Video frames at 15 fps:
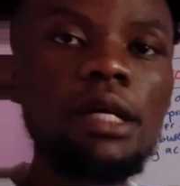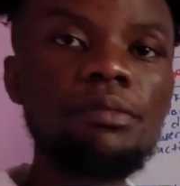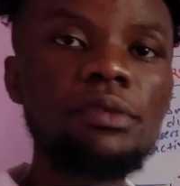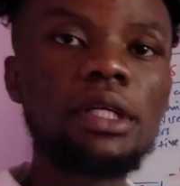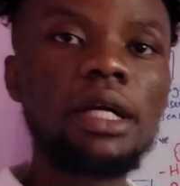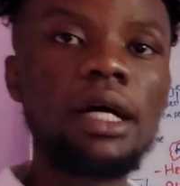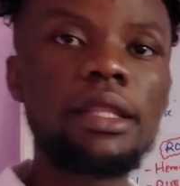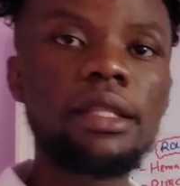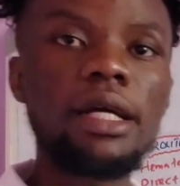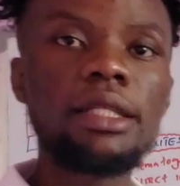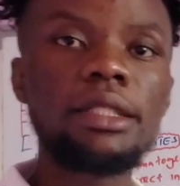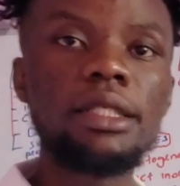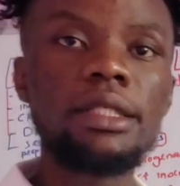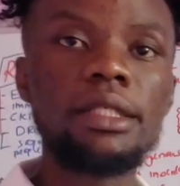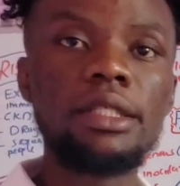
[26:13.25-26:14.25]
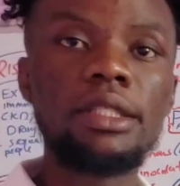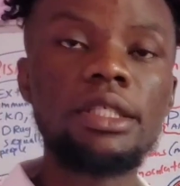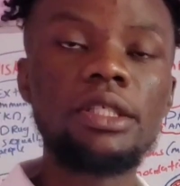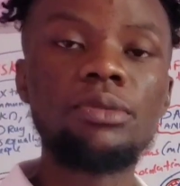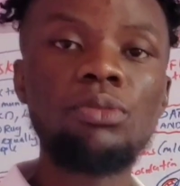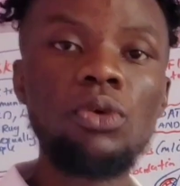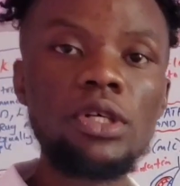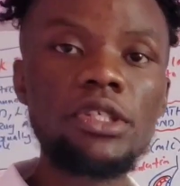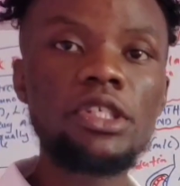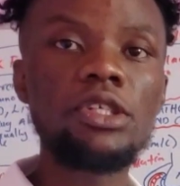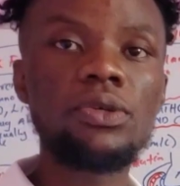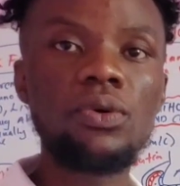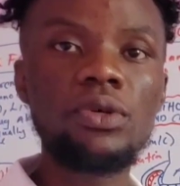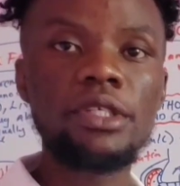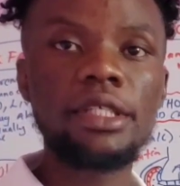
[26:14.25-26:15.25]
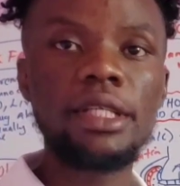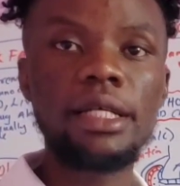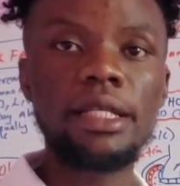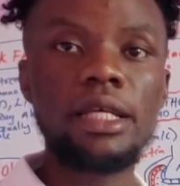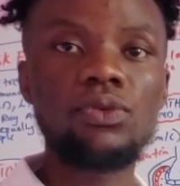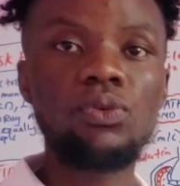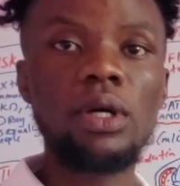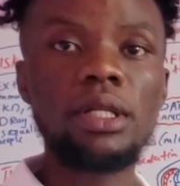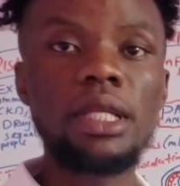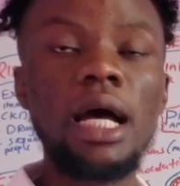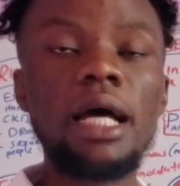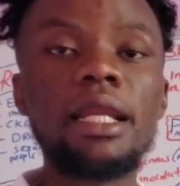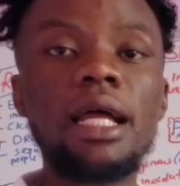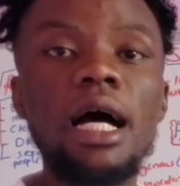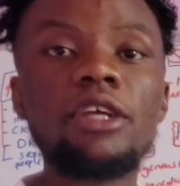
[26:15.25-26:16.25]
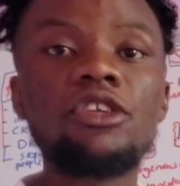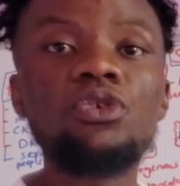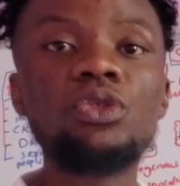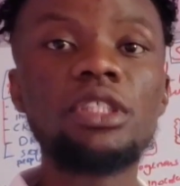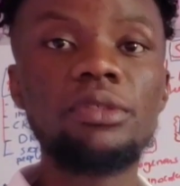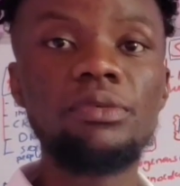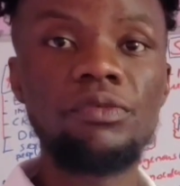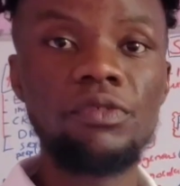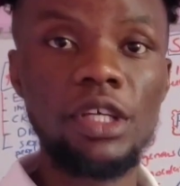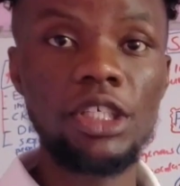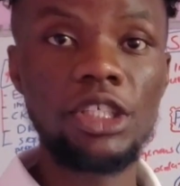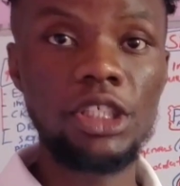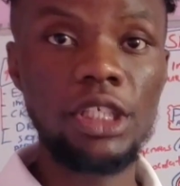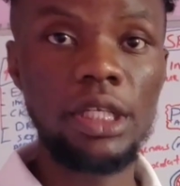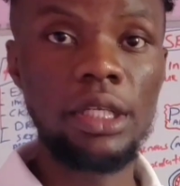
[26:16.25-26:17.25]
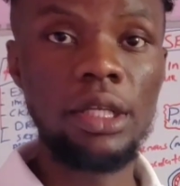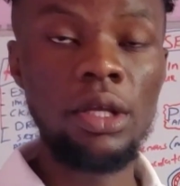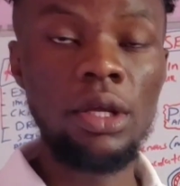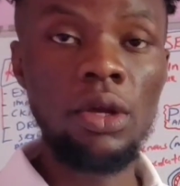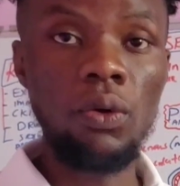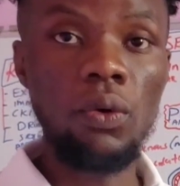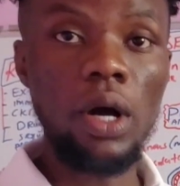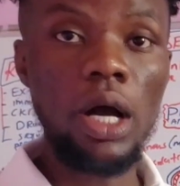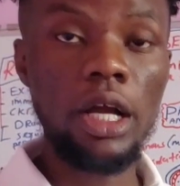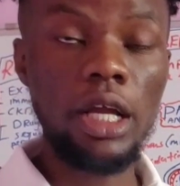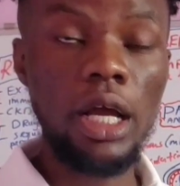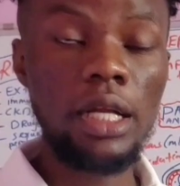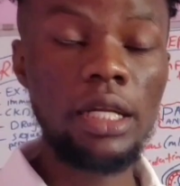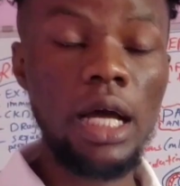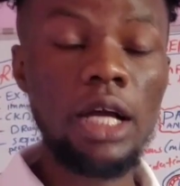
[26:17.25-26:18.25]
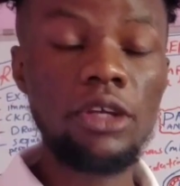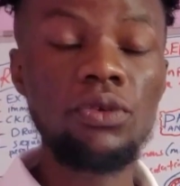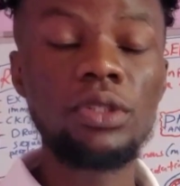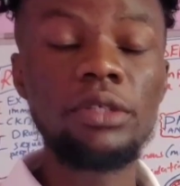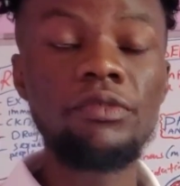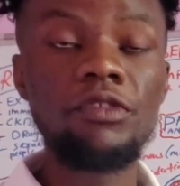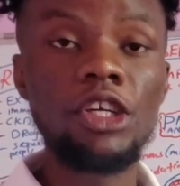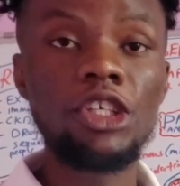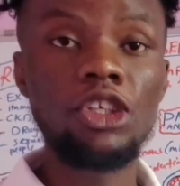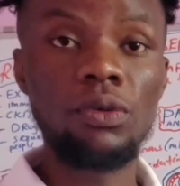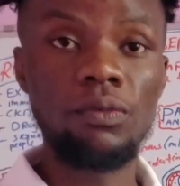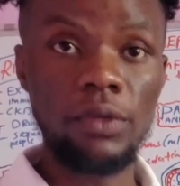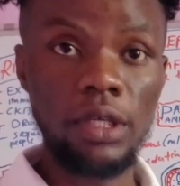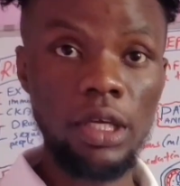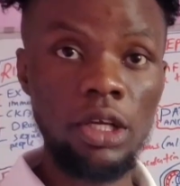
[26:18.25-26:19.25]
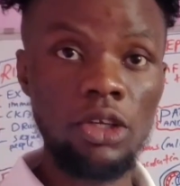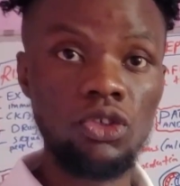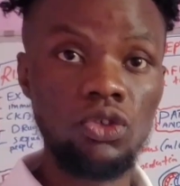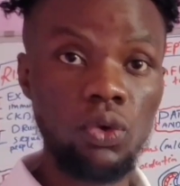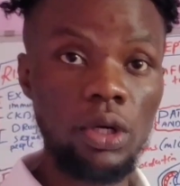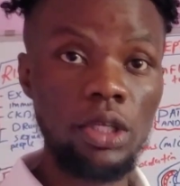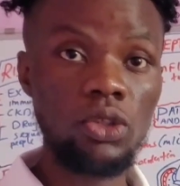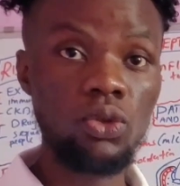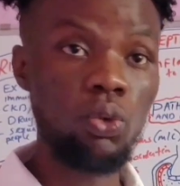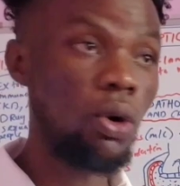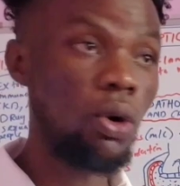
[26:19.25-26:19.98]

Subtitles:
septic arthritis, it is mostly considered as what? An acute infection, or an acute infection of the joint.